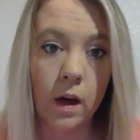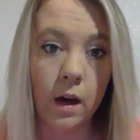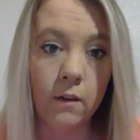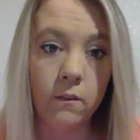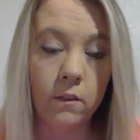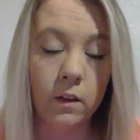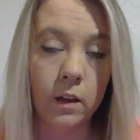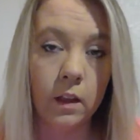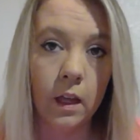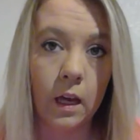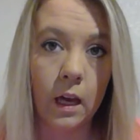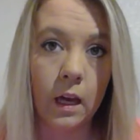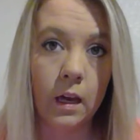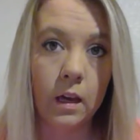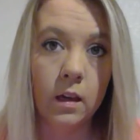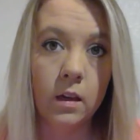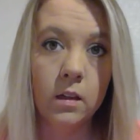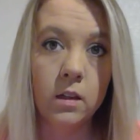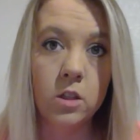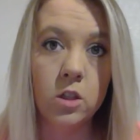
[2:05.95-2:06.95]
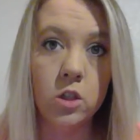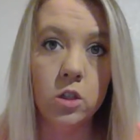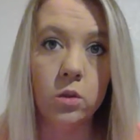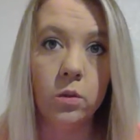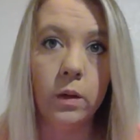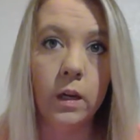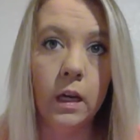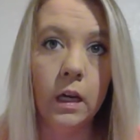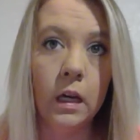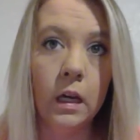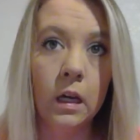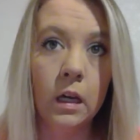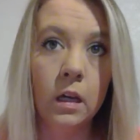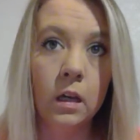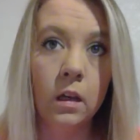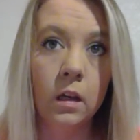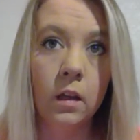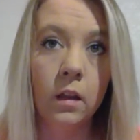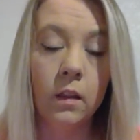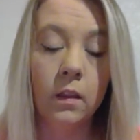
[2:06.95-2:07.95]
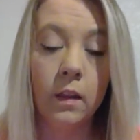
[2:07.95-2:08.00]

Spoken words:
I feel like doing